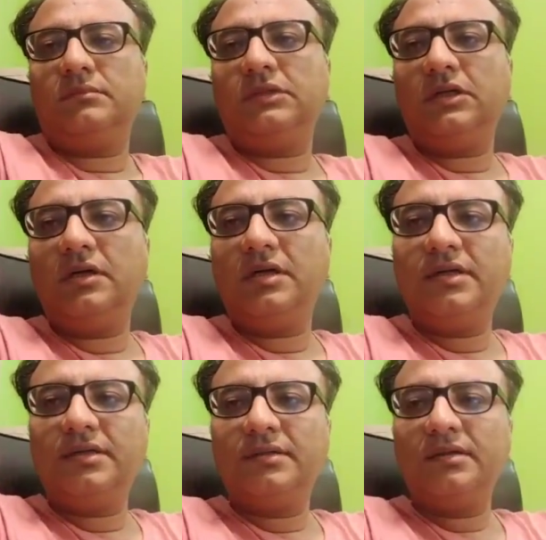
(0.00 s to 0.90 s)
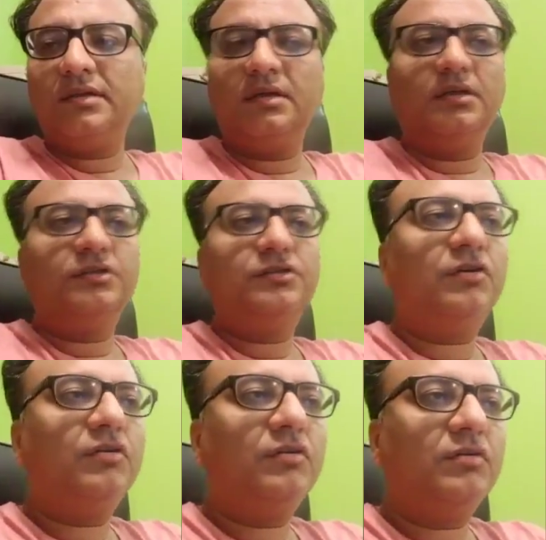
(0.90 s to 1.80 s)
All right.
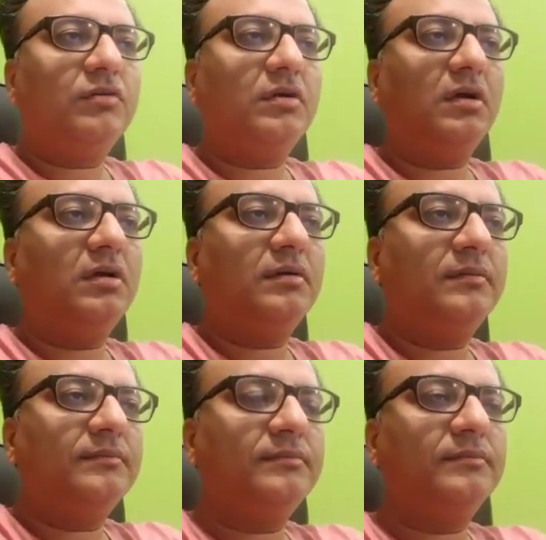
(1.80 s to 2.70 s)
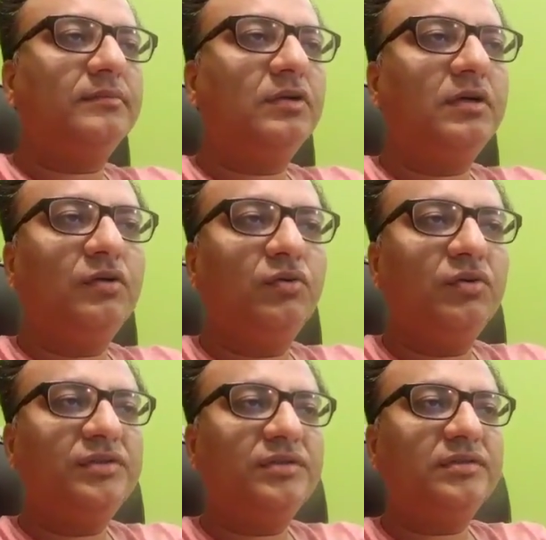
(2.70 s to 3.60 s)
So, um, and who
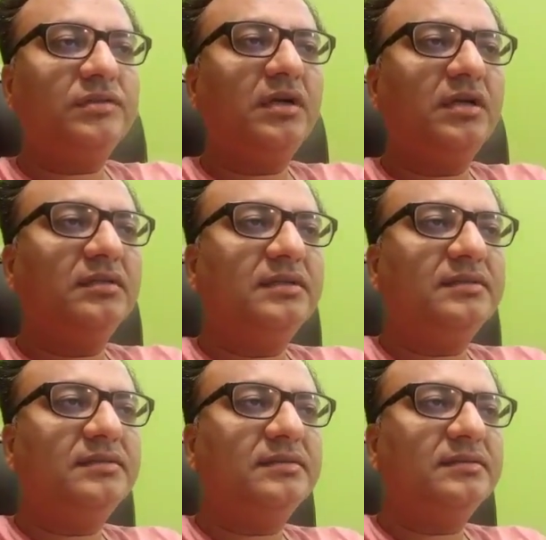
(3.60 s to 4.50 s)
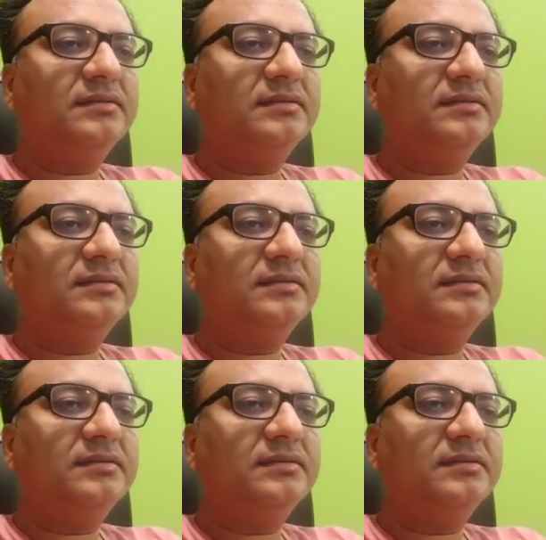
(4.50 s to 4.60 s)
was running this?